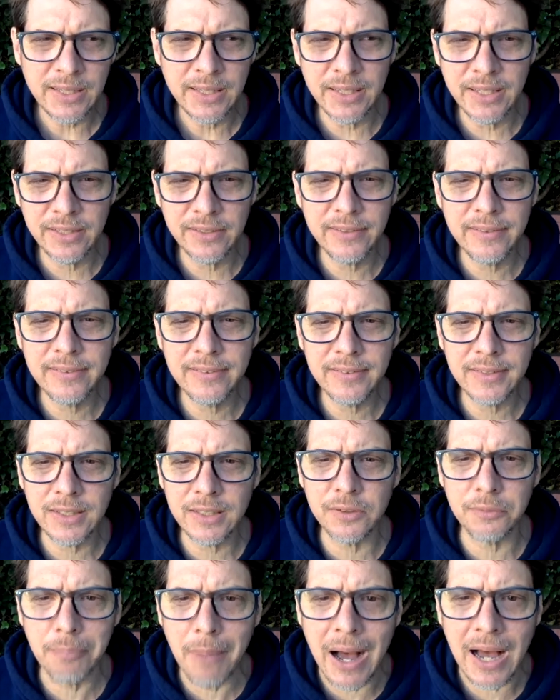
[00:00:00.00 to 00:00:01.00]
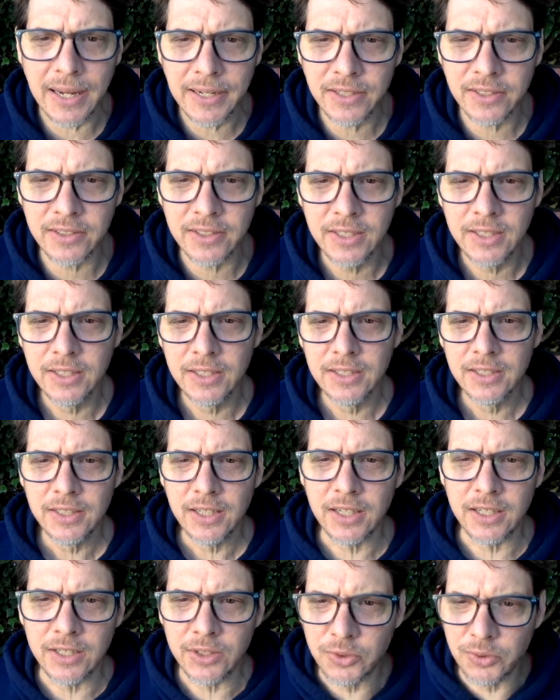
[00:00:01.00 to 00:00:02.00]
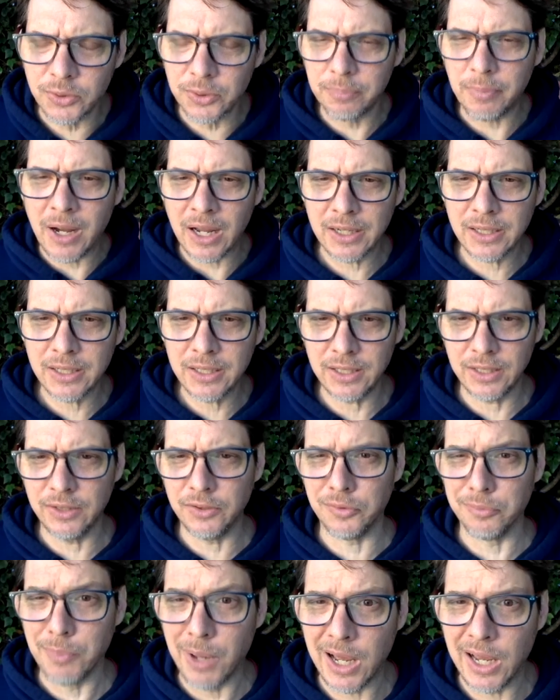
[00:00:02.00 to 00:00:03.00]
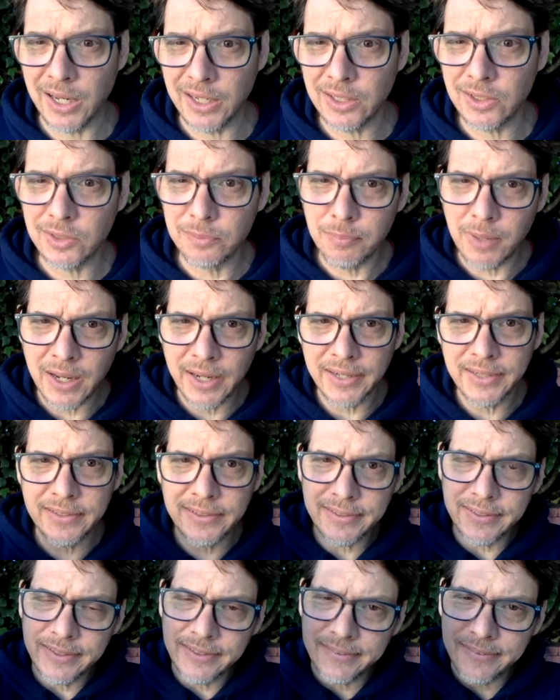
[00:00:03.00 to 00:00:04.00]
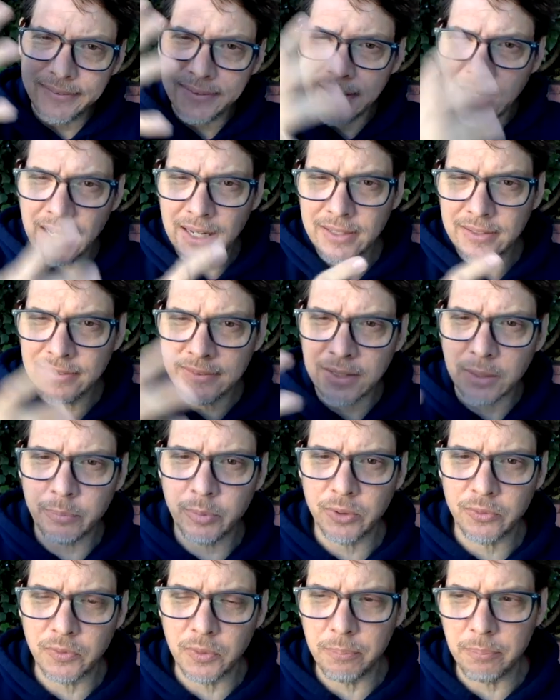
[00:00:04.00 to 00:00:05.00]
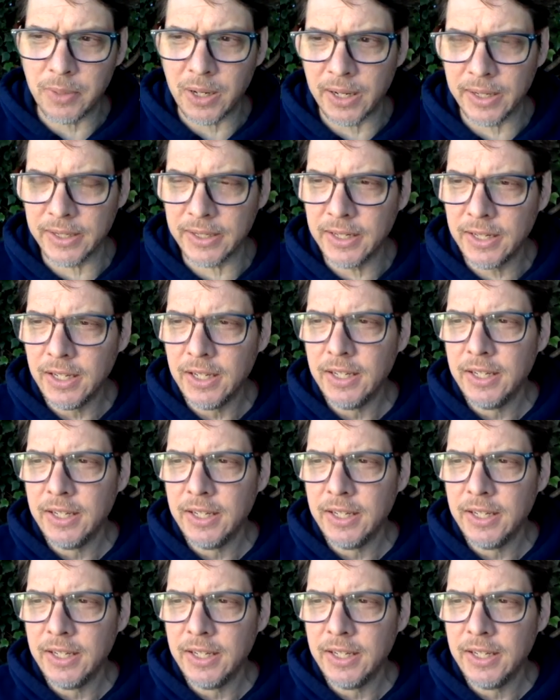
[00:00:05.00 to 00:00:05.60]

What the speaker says: is mind. Your body is mind. Mind is not separate from body.